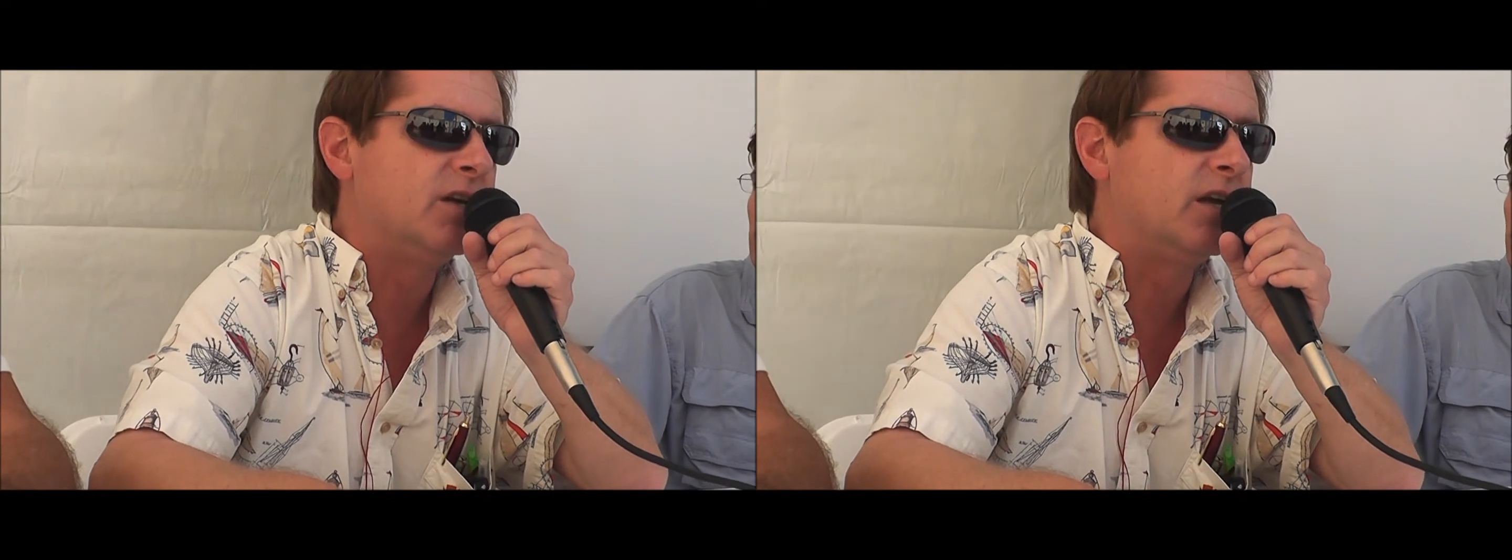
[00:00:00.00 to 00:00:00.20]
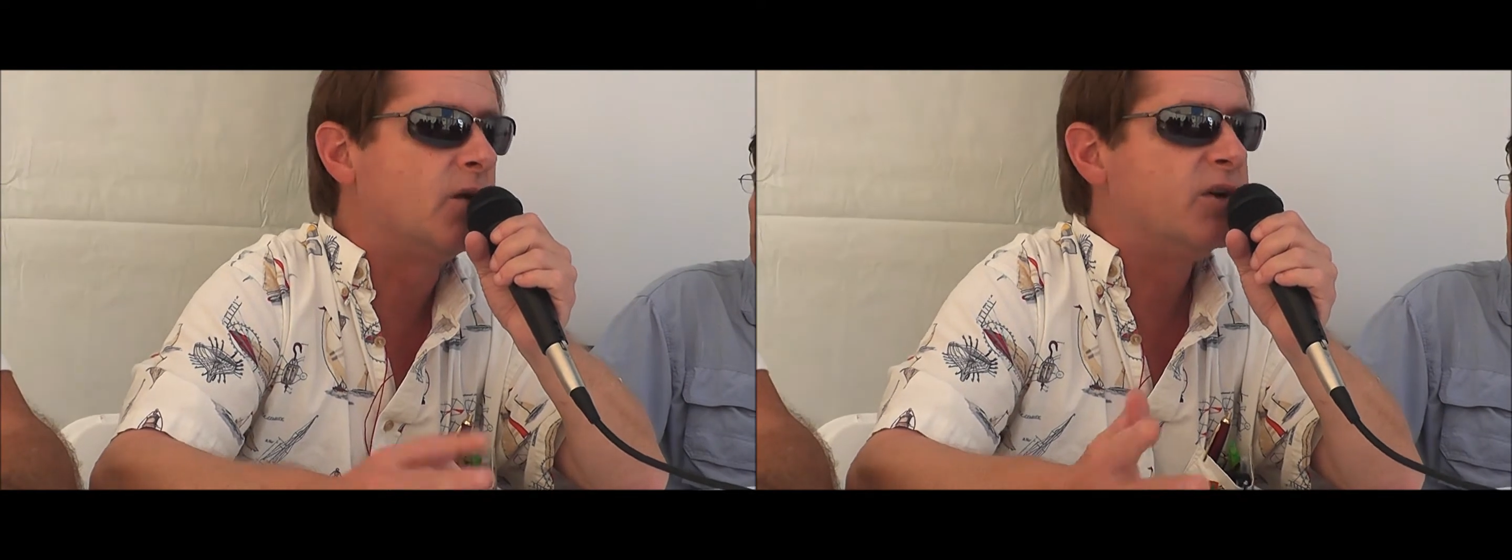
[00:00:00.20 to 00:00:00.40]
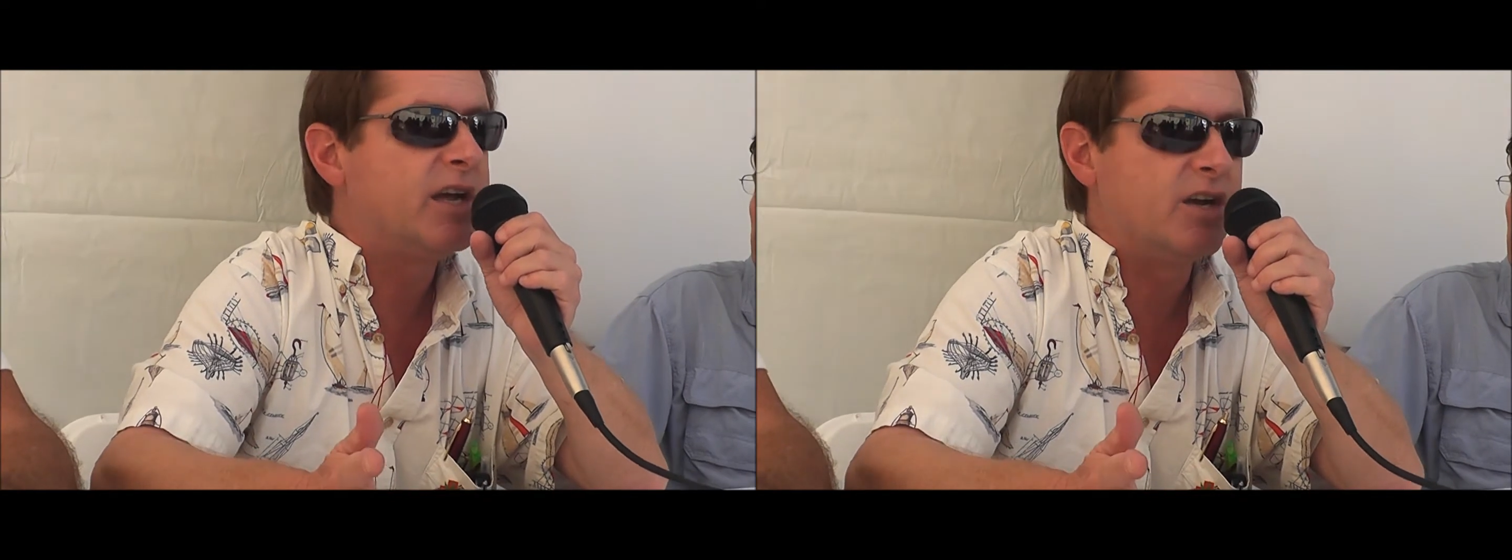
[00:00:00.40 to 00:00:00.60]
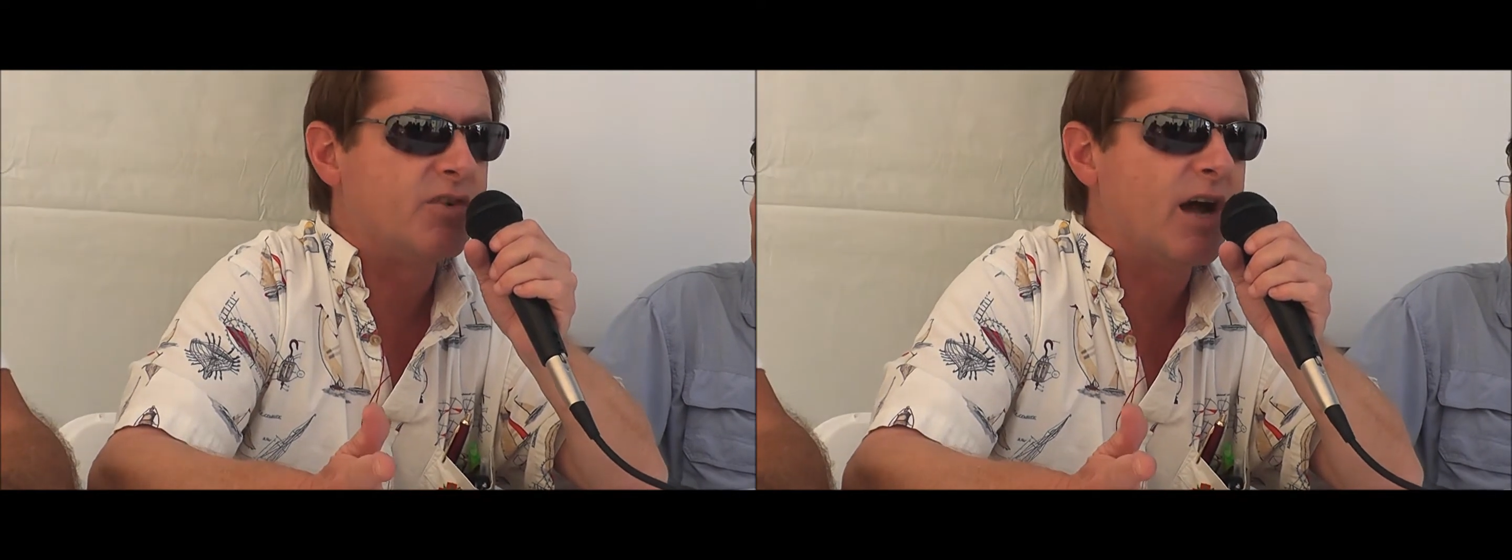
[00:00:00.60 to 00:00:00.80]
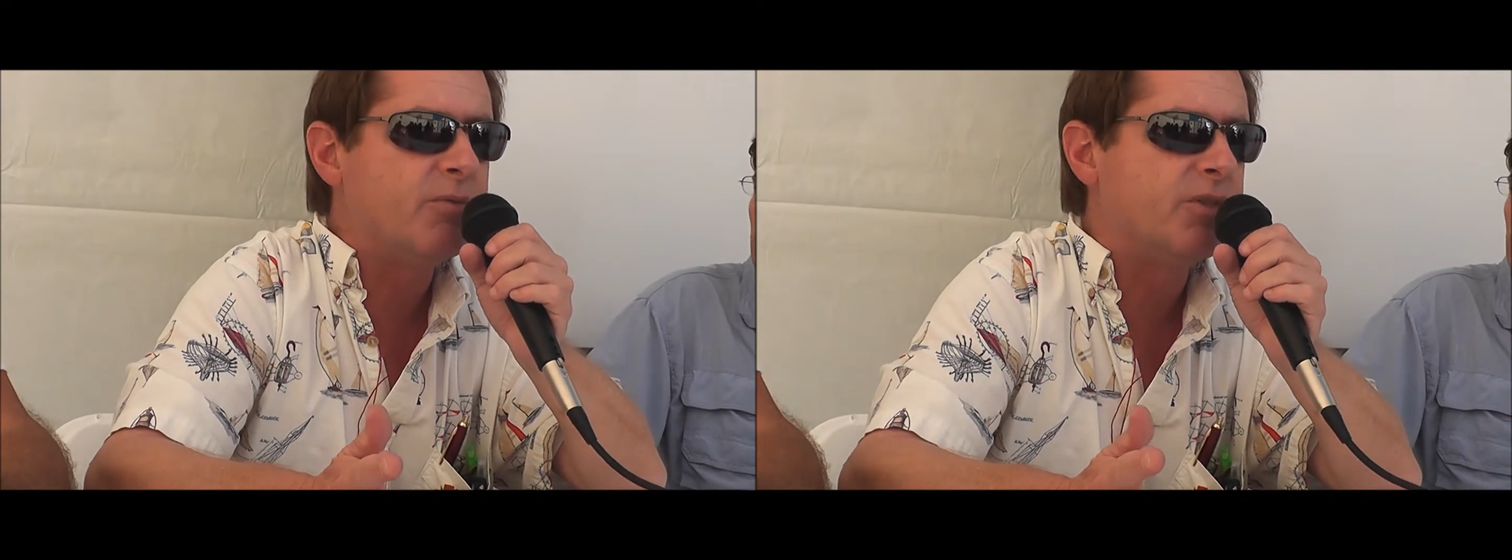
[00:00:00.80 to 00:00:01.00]
and they go, "We can't
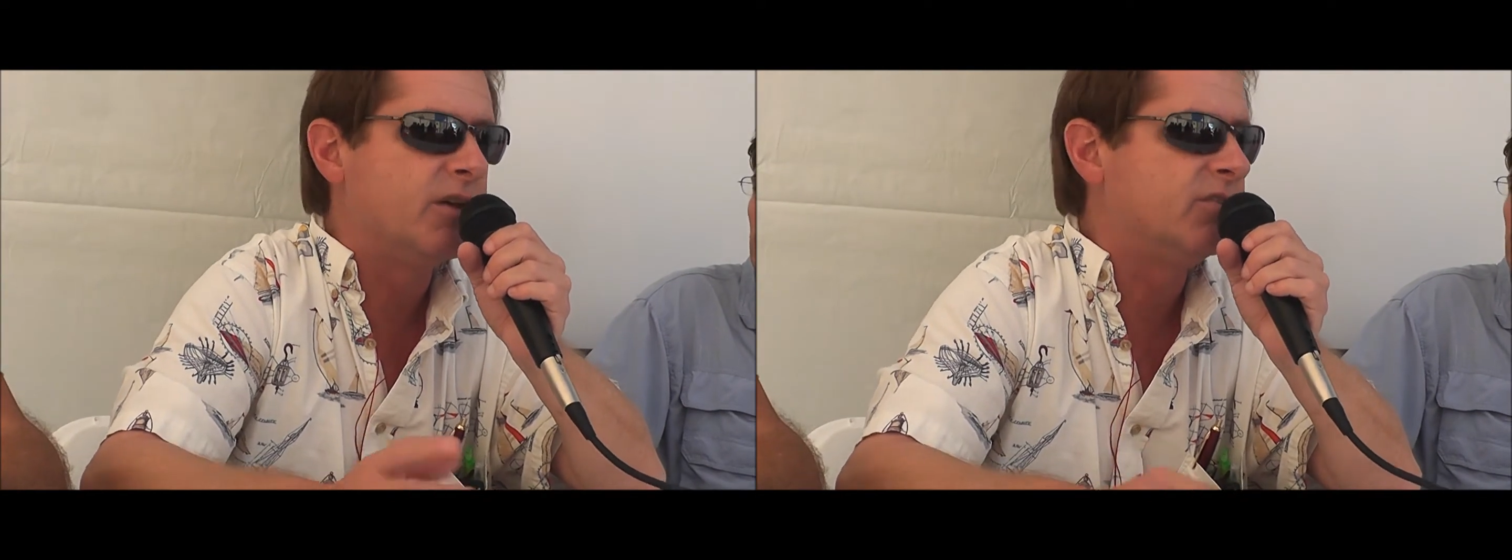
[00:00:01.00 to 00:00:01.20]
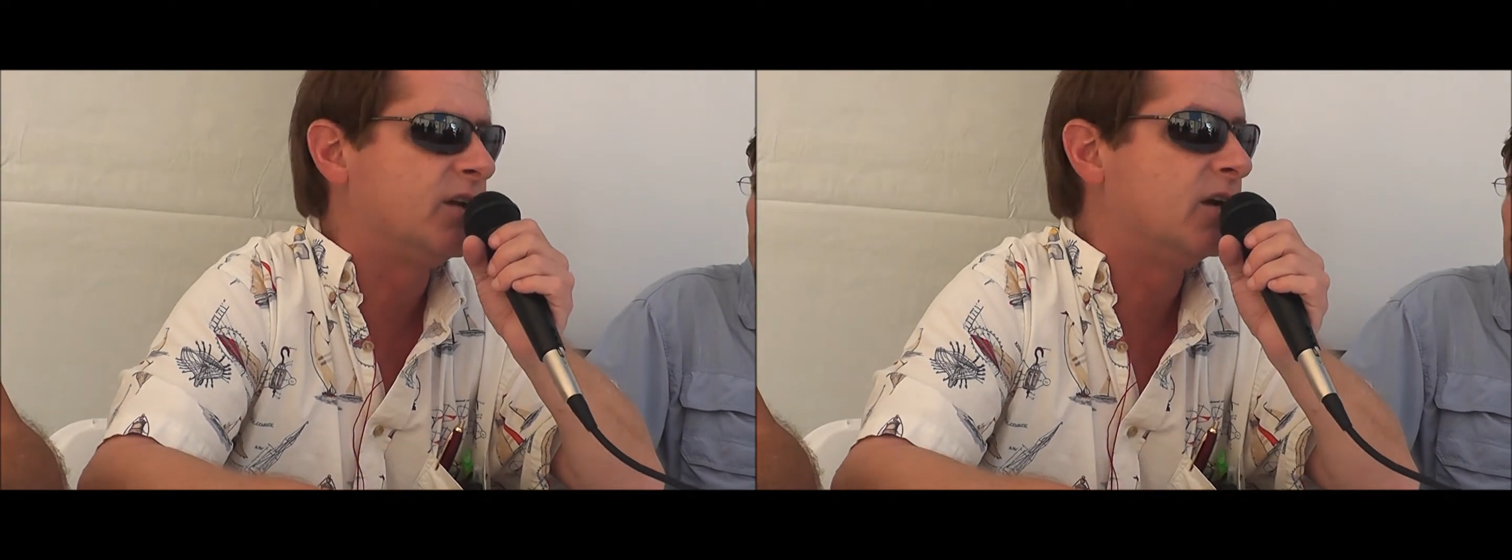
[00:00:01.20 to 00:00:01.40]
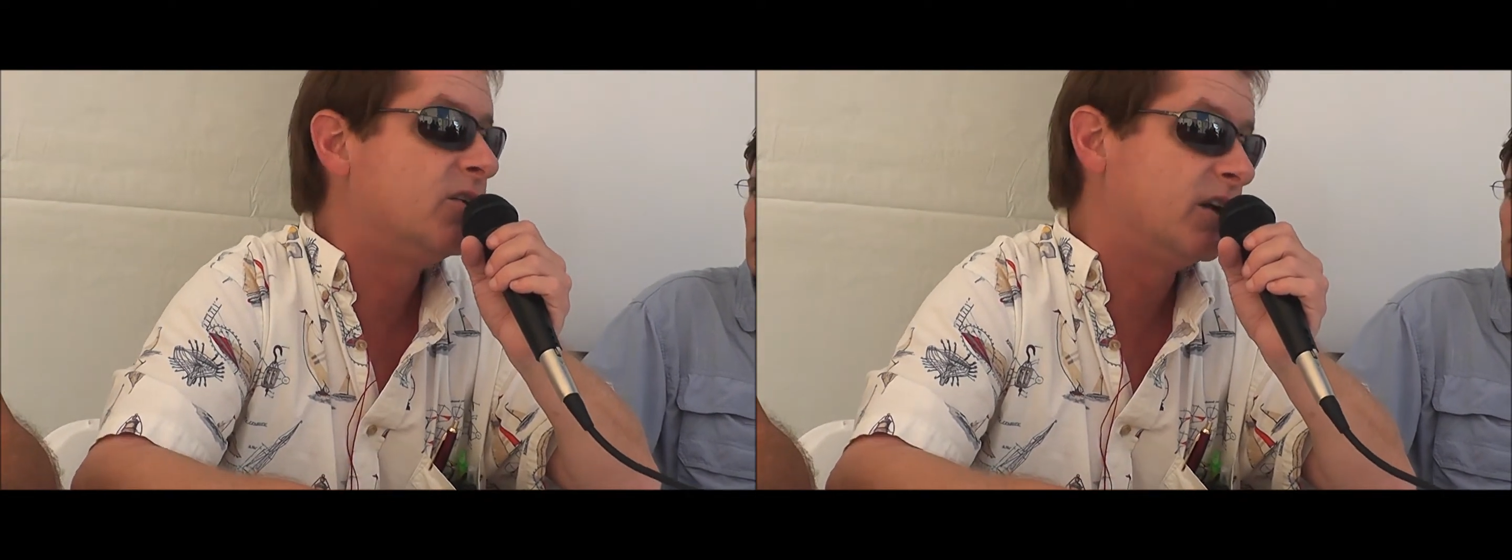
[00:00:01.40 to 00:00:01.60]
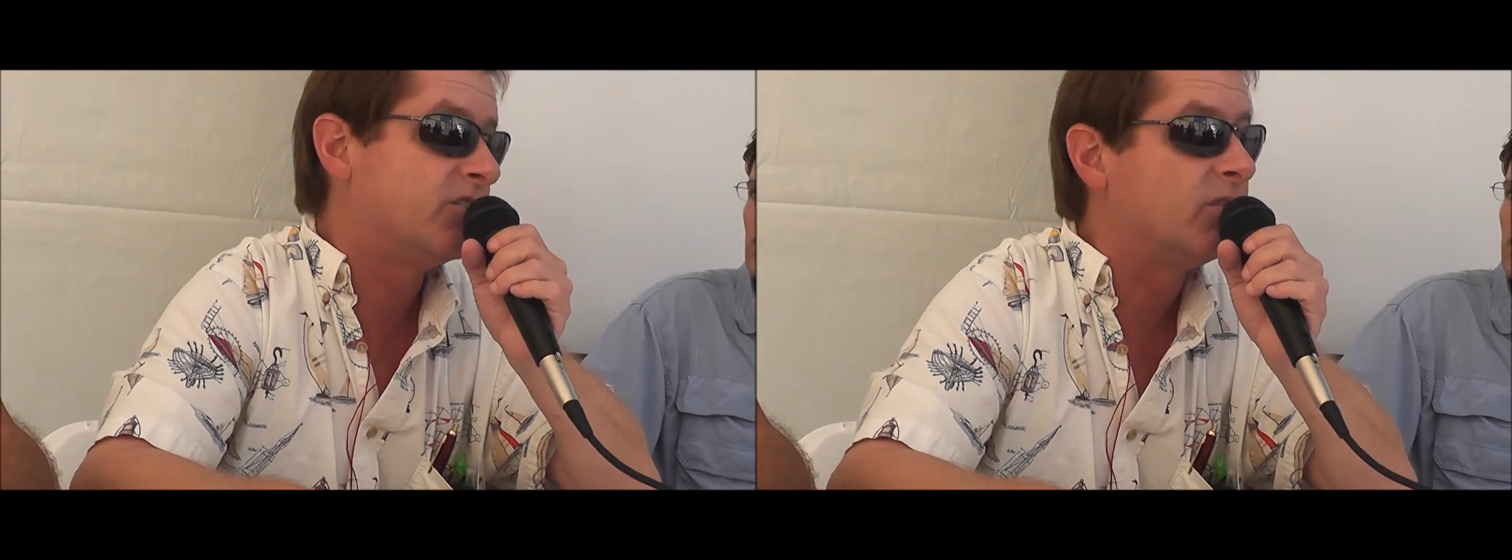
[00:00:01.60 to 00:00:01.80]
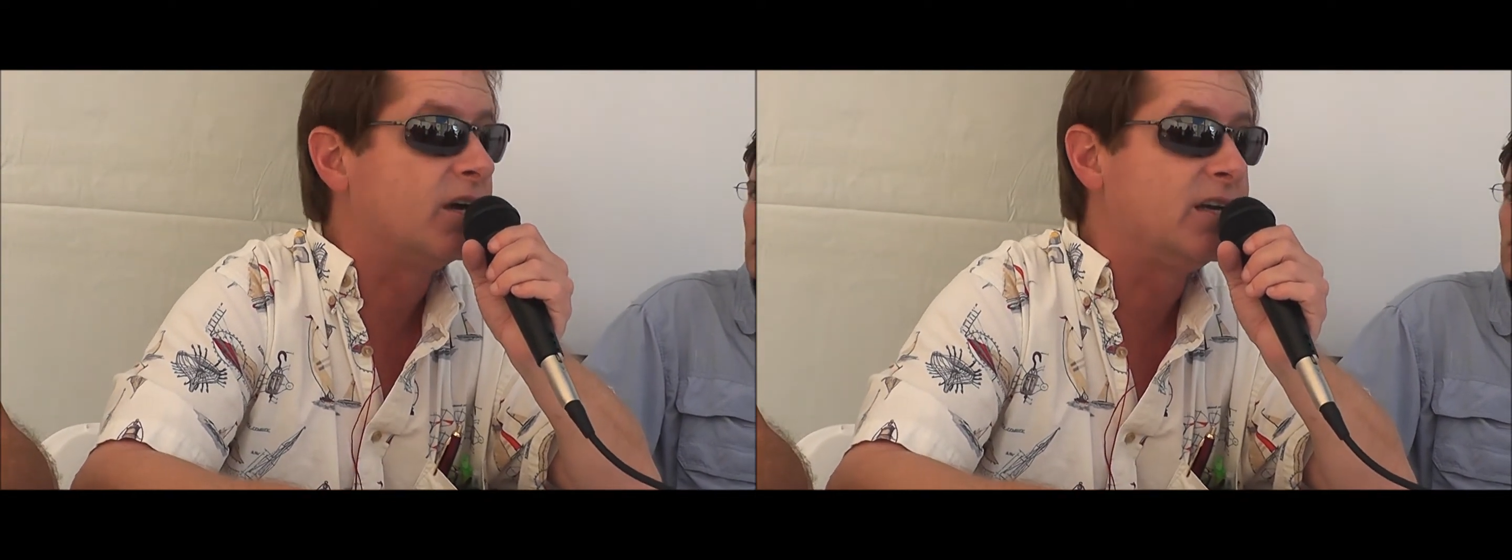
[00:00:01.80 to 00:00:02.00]
drive with this." And I go,
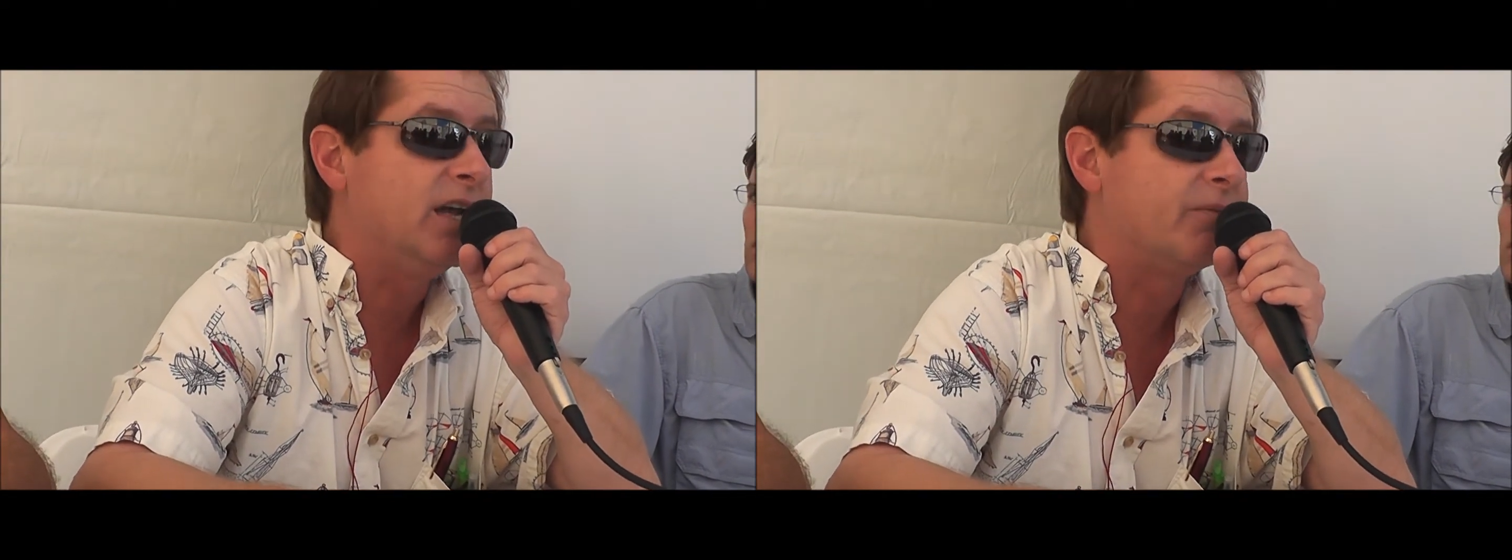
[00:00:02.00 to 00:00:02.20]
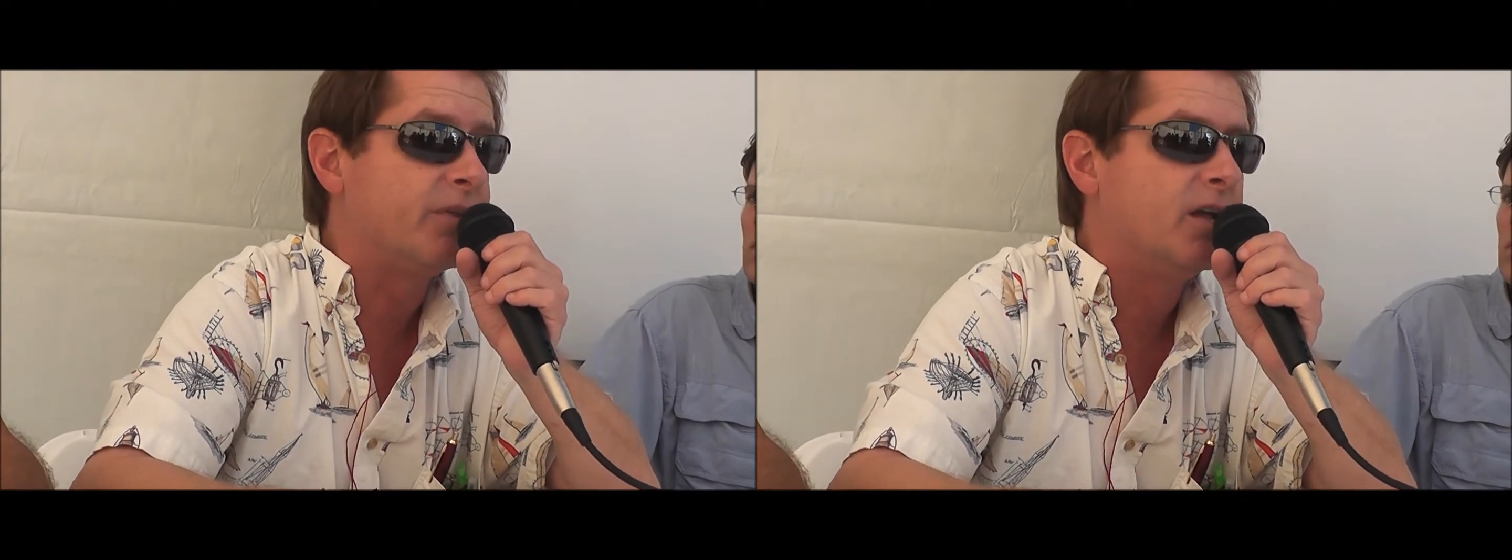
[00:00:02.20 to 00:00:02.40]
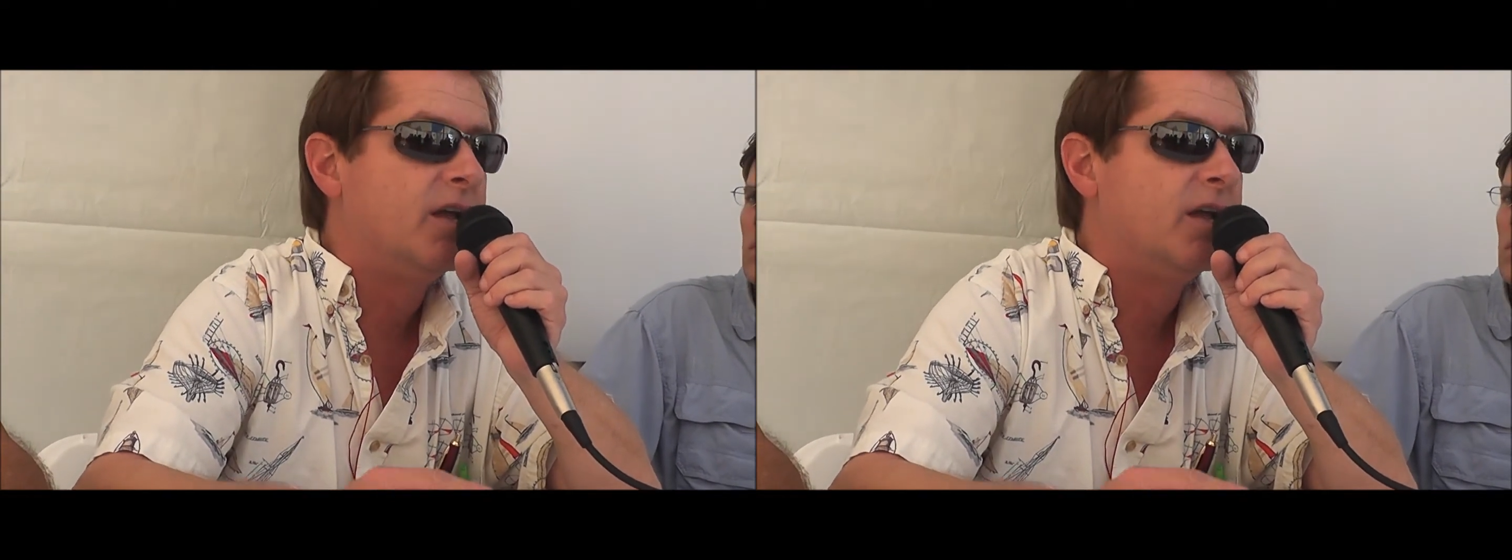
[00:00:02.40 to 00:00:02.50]
"Yes, sir, I can."